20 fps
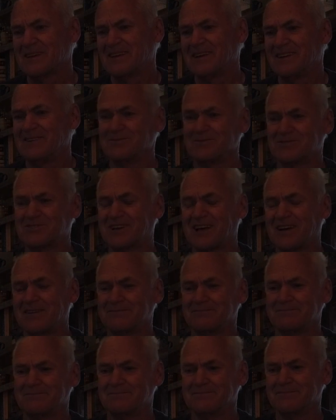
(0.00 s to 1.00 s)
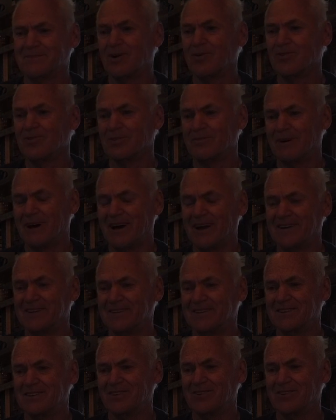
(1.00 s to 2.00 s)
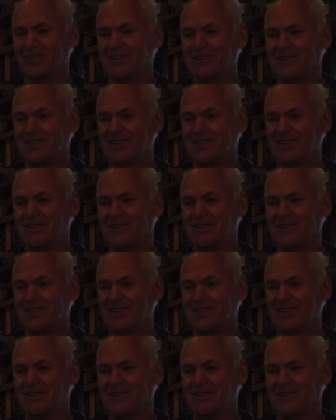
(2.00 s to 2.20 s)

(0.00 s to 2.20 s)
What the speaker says: he was kind of bold about it, and